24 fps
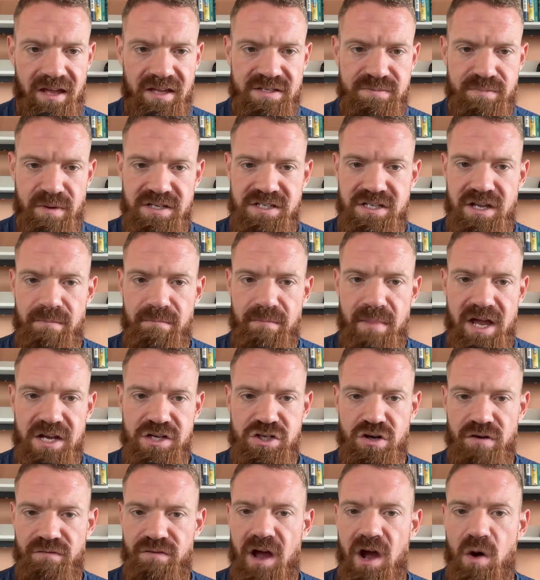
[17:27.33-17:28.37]
It's basically a
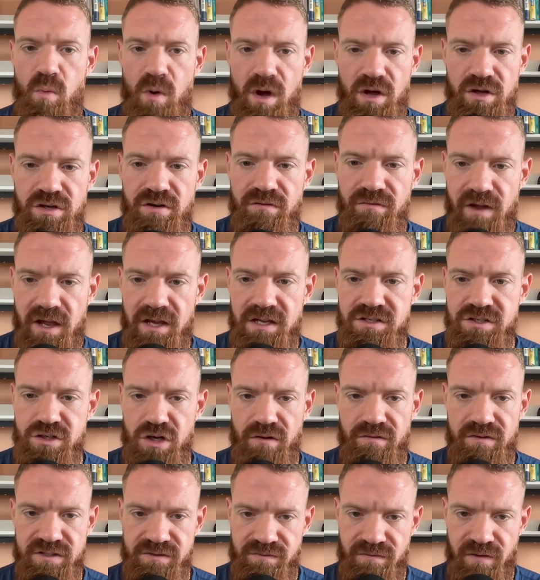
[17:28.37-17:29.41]
measure of how well your vagus
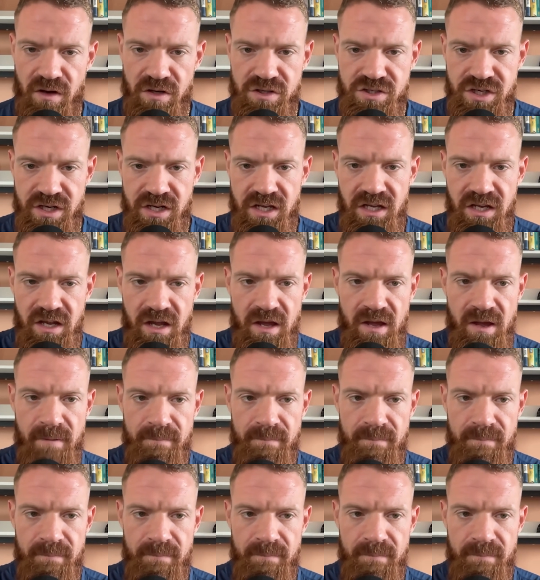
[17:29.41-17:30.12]
nerve is functioning,